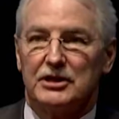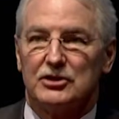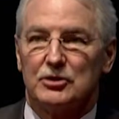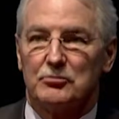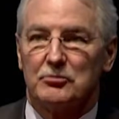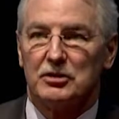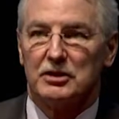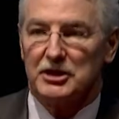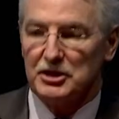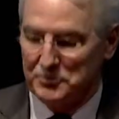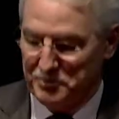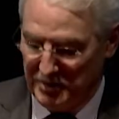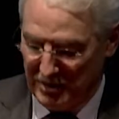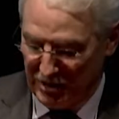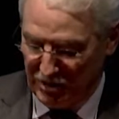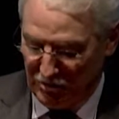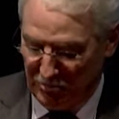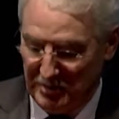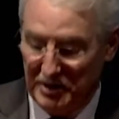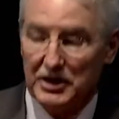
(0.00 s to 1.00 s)
So it really has been a
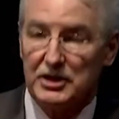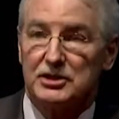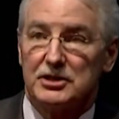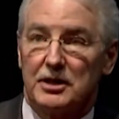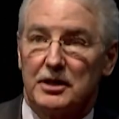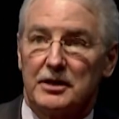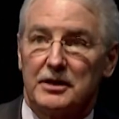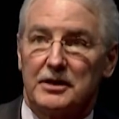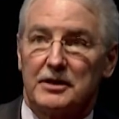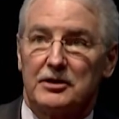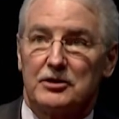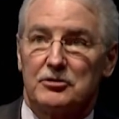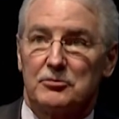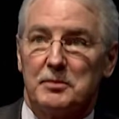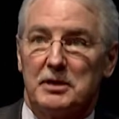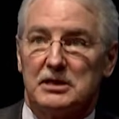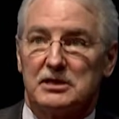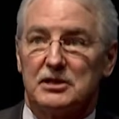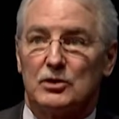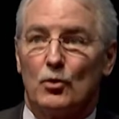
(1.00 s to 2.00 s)
tremendously